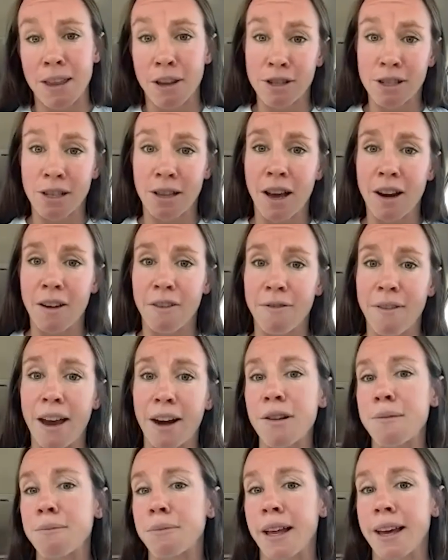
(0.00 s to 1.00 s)
There's a lot of
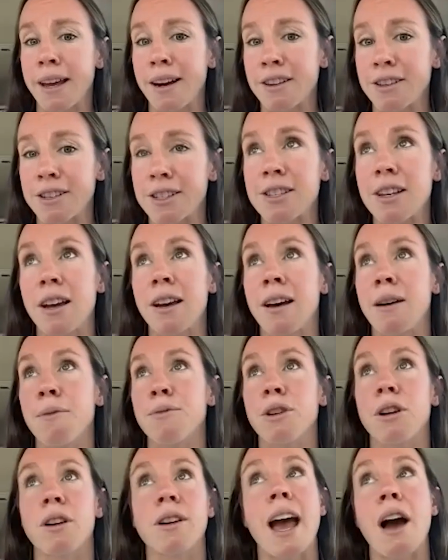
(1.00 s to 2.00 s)
veteran players
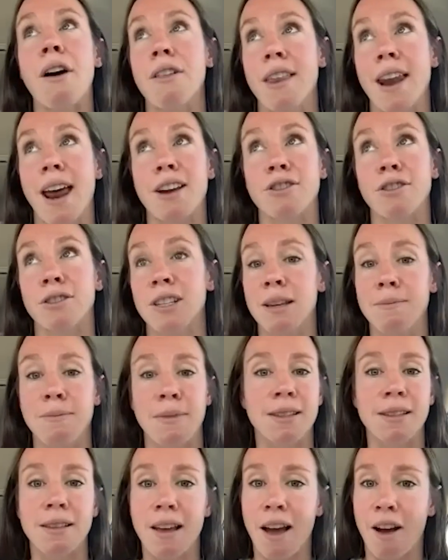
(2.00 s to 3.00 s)
that are now on the national team
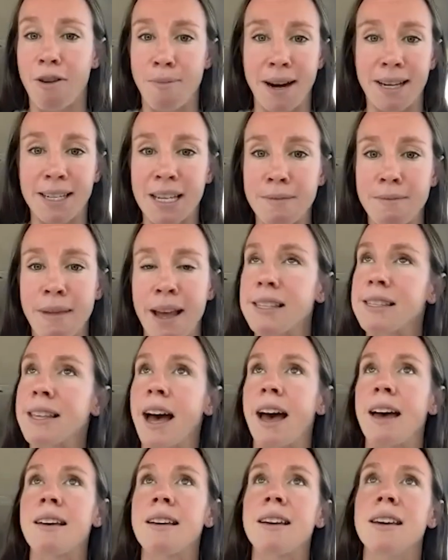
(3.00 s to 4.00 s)
and are my teammates
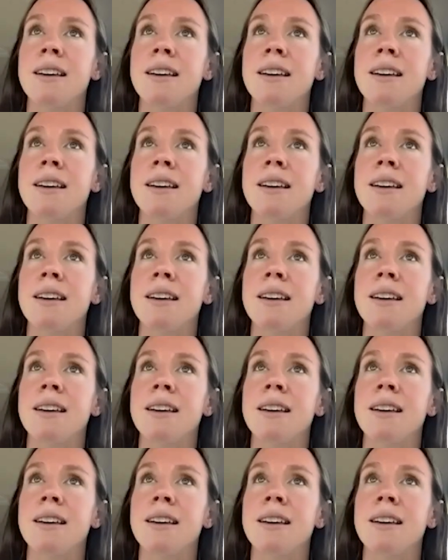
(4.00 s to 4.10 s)
that